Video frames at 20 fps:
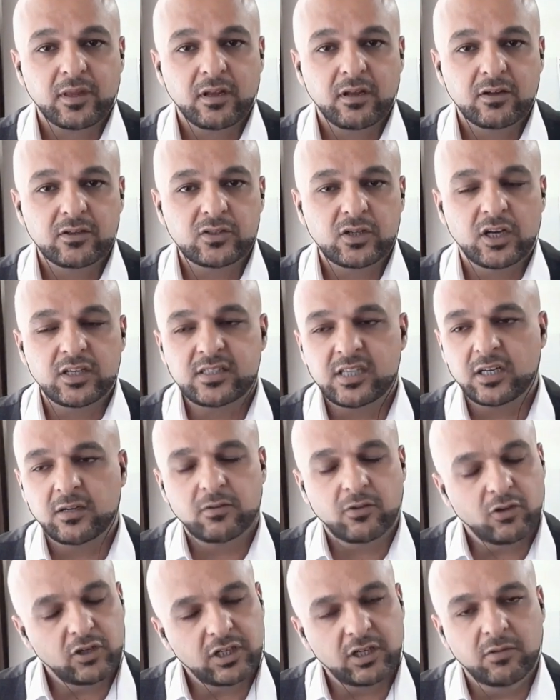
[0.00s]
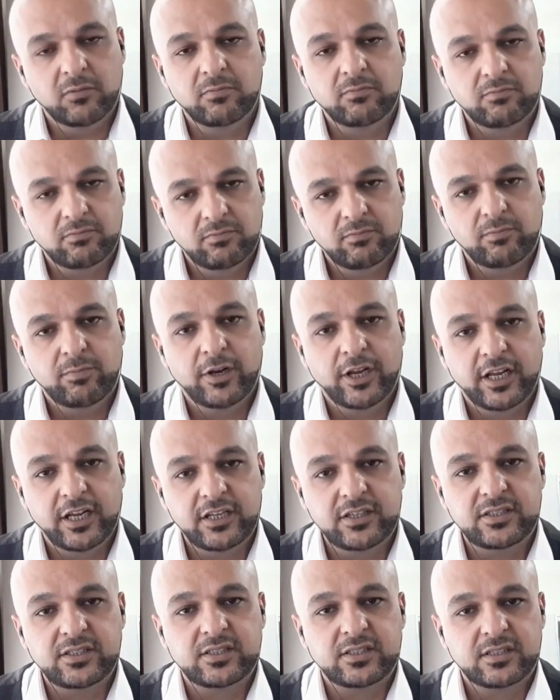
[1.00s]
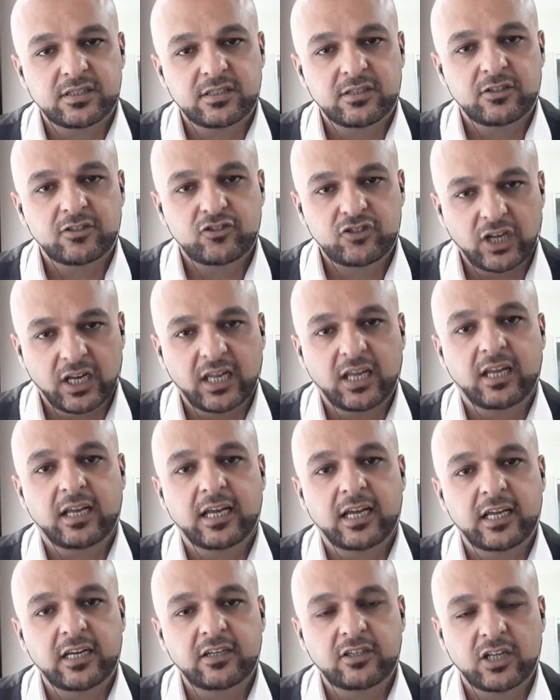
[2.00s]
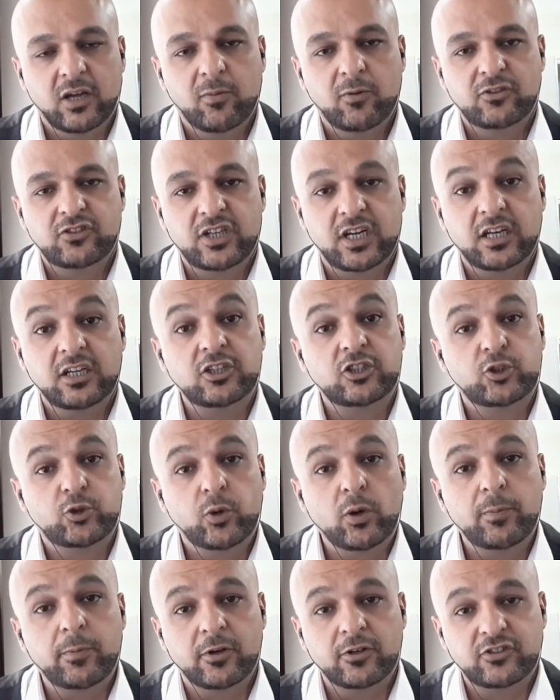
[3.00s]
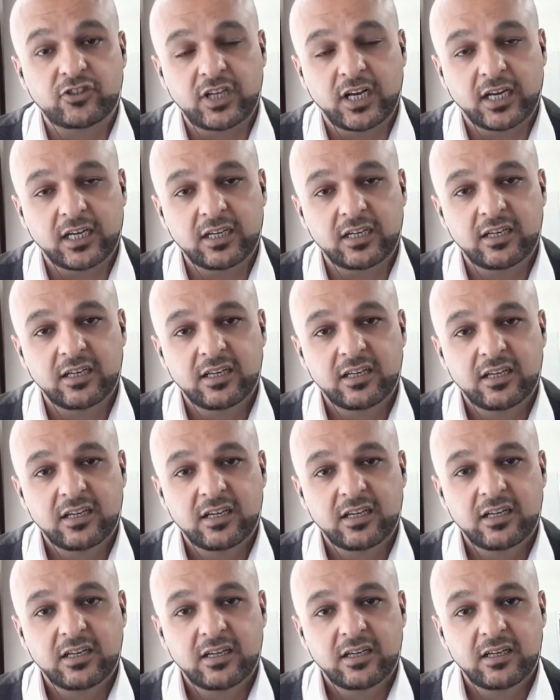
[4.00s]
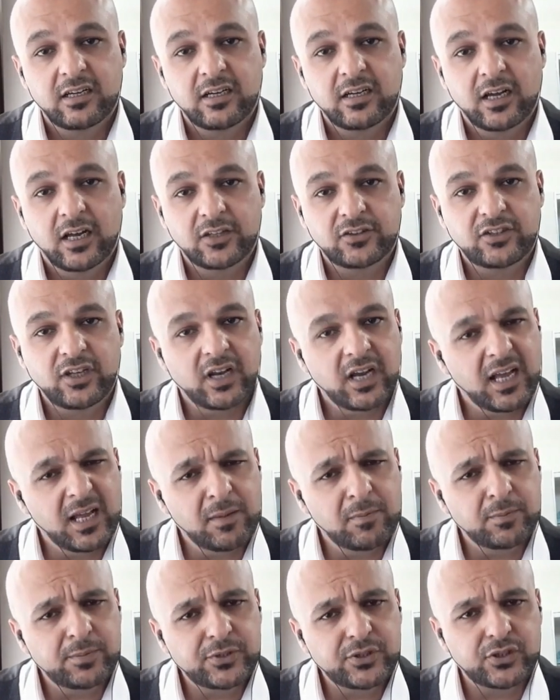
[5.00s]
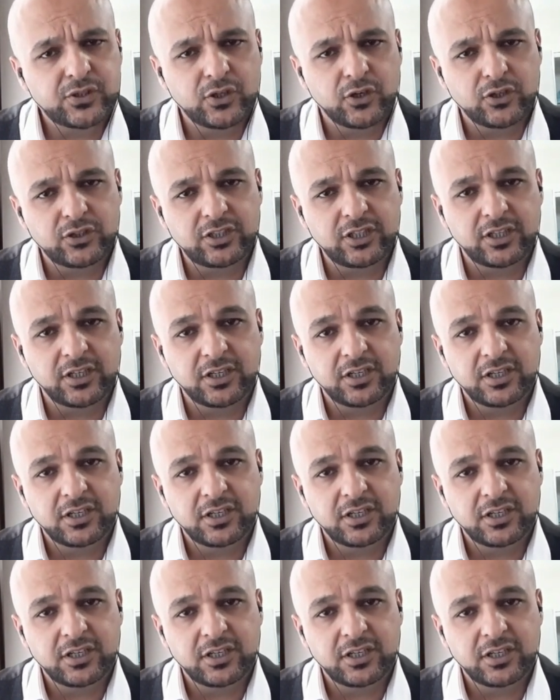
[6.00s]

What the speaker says: So I said, okay, please check again, double check, triple check, until I am certain